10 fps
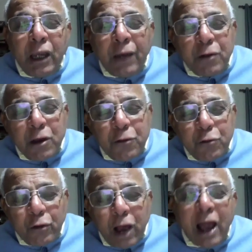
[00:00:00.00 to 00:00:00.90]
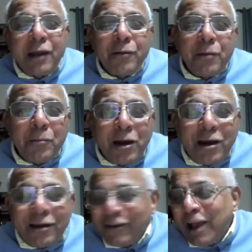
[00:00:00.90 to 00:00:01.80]
Even if you, I
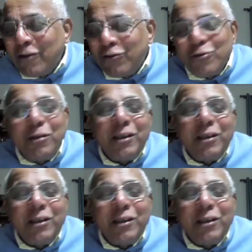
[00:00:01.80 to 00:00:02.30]
remember, see, I